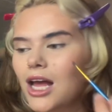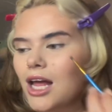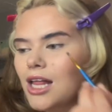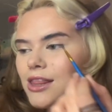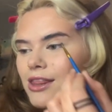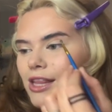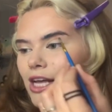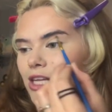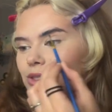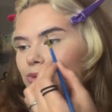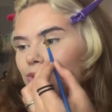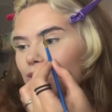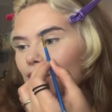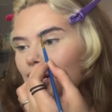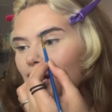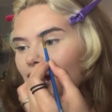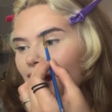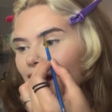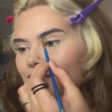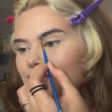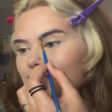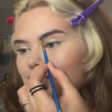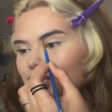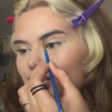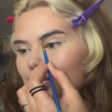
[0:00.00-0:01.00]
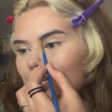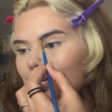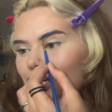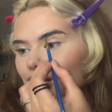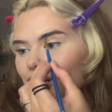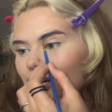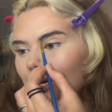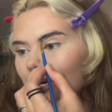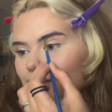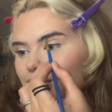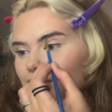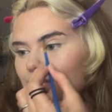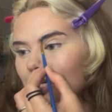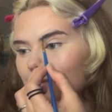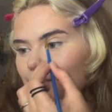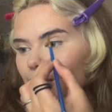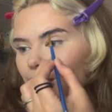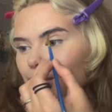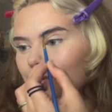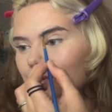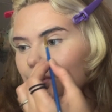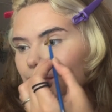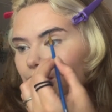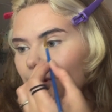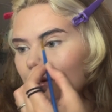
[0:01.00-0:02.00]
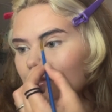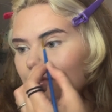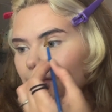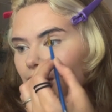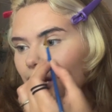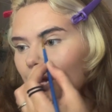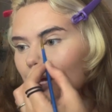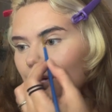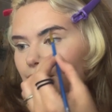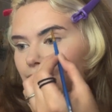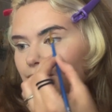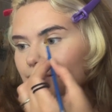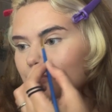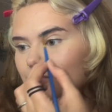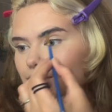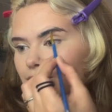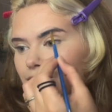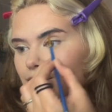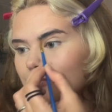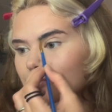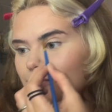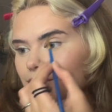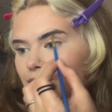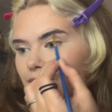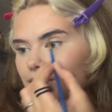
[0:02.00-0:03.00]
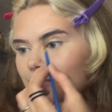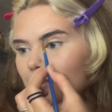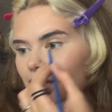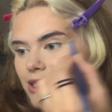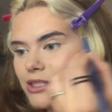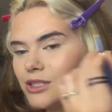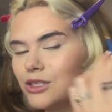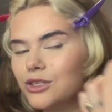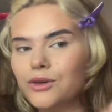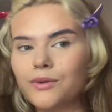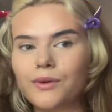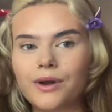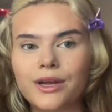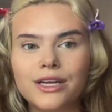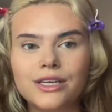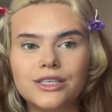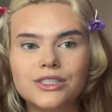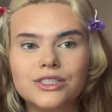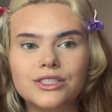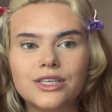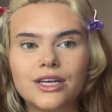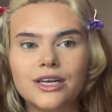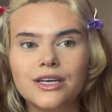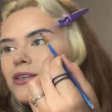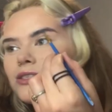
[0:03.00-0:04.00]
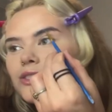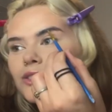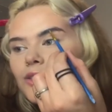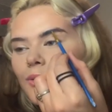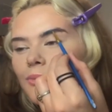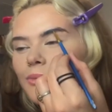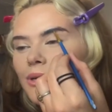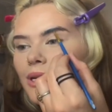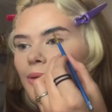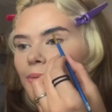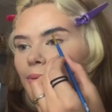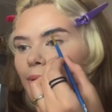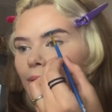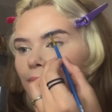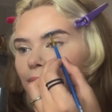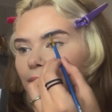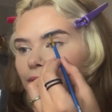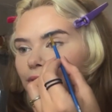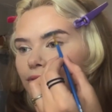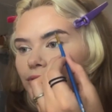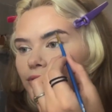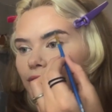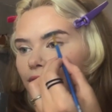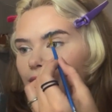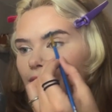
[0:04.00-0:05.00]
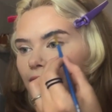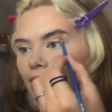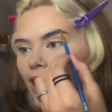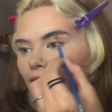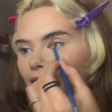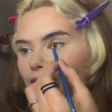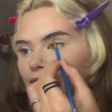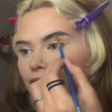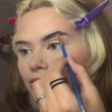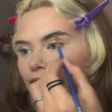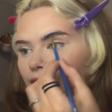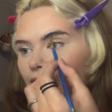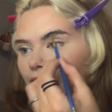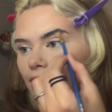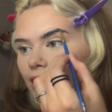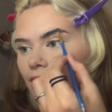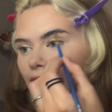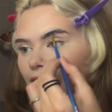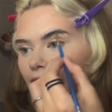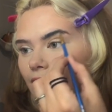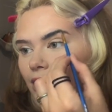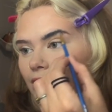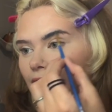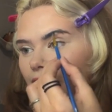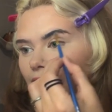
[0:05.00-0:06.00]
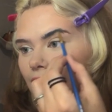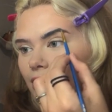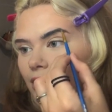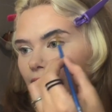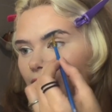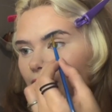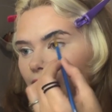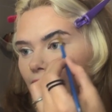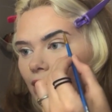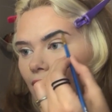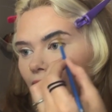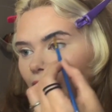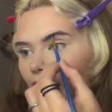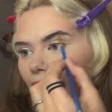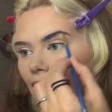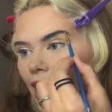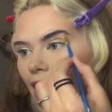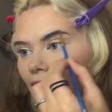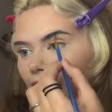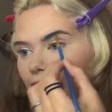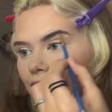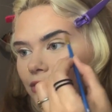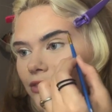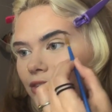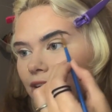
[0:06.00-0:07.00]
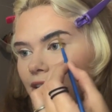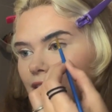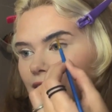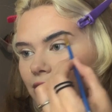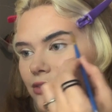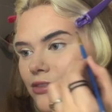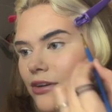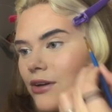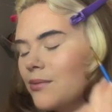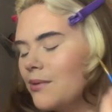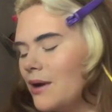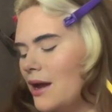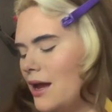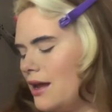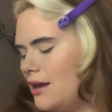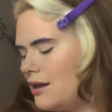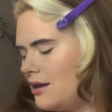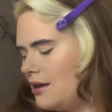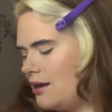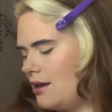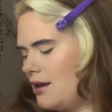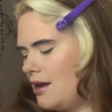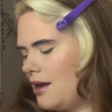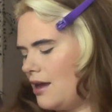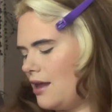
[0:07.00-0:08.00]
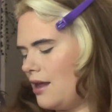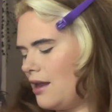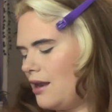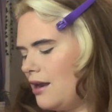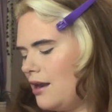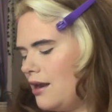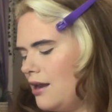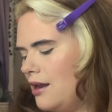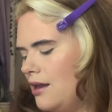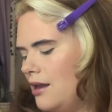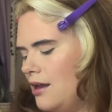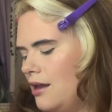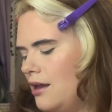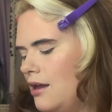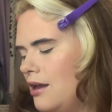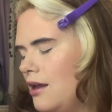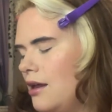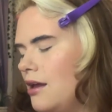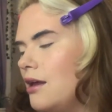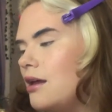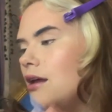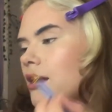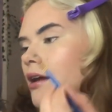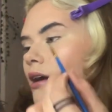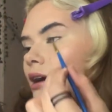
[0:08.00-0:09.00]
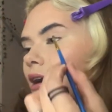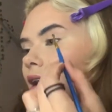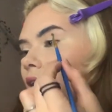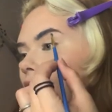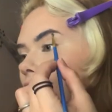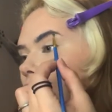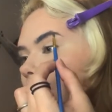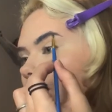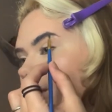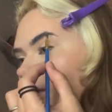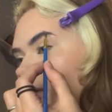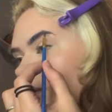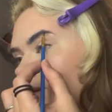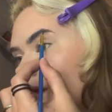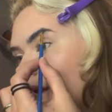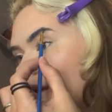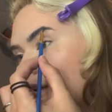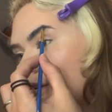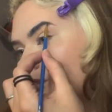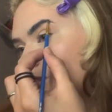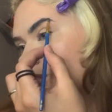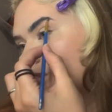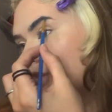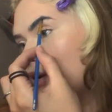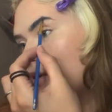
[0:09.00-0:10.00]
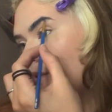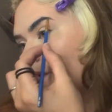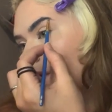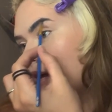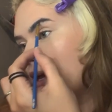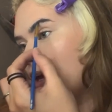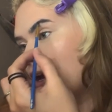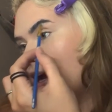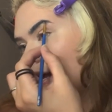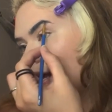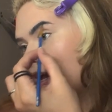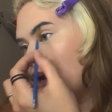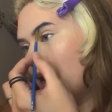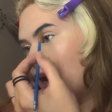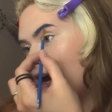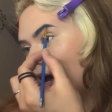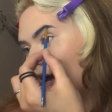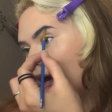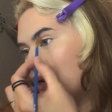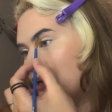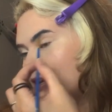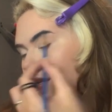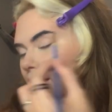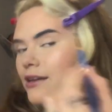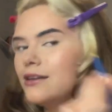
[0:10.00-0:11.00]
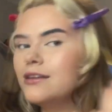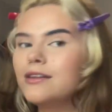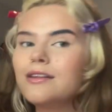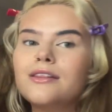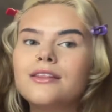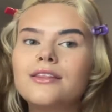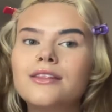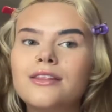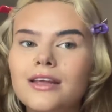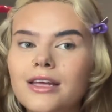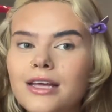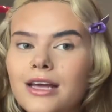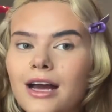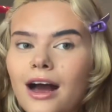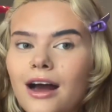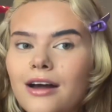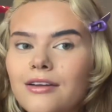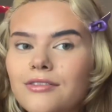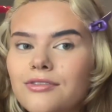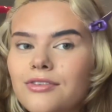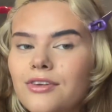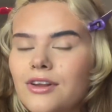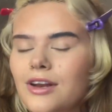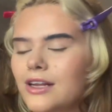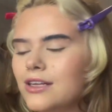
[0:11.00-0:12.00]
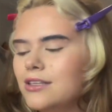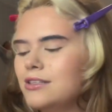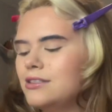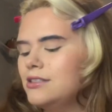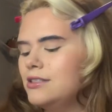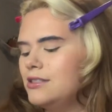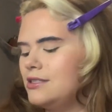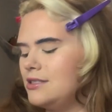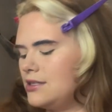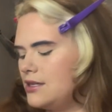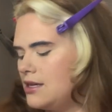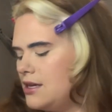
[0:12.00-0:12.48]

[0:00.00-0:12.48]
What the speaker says: That's what I have to hear outside my window every day. That's annoying as shit. So many people feel confident in every different way, and I knew that showing I had the confidence